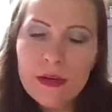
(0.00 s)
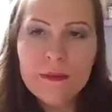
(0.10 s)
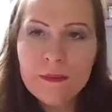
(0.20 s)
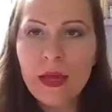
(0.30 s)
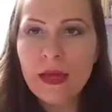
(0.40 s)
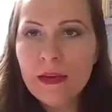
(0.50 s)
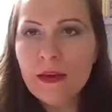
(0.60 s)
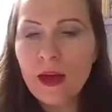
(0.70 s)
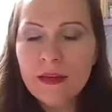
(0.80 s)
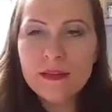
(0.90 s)
um,
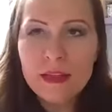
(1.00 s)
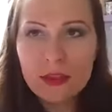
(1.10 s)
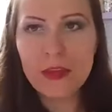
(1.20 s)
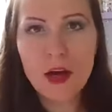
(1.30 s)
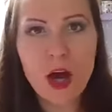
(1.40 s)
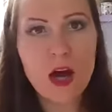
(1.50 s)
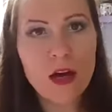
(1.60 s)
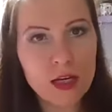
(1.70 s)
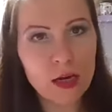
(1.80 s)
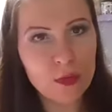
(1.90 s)
and i see that there
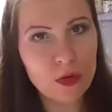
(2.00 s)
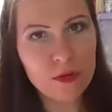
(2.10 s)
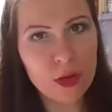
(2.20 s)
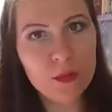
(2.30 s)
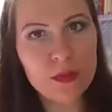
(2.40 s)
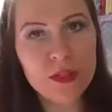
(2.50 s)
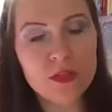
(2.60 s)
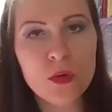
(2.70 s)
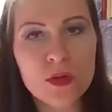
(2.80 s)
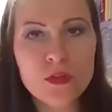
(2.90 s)
are a couple of
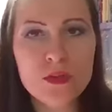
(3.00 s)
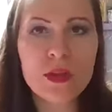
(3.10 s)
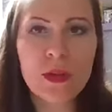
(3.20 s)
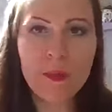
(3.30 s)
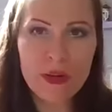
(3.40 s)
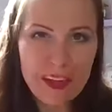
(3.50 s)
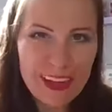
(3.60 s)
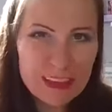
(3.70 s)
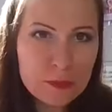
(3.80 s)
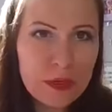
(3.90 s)
companies who are doing that but
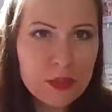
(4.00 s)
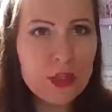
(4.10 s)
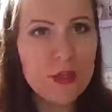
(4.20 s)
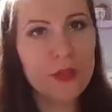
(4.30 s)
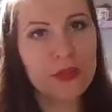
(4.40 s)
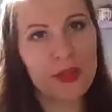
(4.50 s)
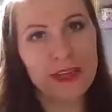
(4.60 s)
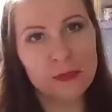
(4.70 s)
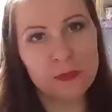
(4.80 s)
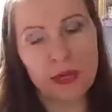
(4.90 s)
especially with
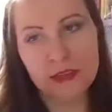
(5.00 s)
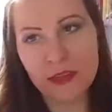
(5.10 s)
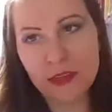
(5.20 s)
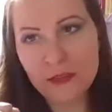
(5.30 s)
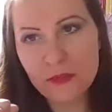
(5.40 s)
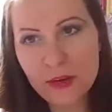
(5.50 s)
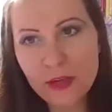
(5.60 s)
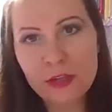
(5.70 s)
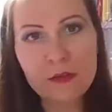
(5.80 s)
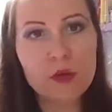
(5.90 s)
expats it's
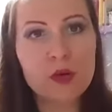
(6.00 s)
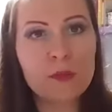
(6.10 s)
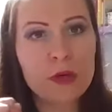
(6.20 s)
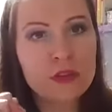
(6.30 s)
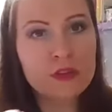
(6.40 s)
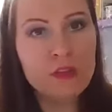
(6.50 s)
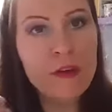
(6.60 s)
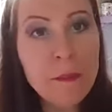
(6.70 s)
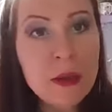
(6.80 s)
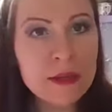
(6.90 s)
very difficult because your
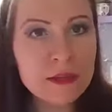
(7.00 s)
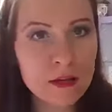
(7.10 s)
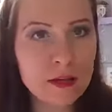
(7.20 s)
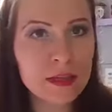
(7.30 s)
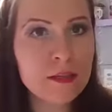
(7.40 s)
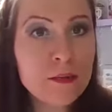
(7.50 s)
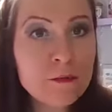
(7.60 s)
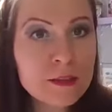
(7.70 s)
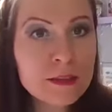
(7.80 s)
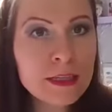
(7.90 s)
families are in a
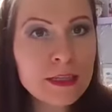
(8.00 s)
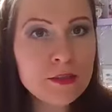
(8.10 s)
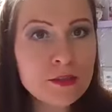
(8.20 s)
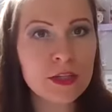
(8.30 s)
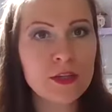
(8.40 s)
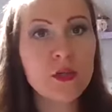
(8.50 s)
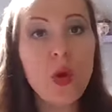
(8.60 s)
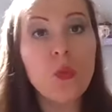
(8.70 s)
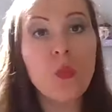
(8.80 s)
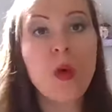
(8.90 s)
different country you are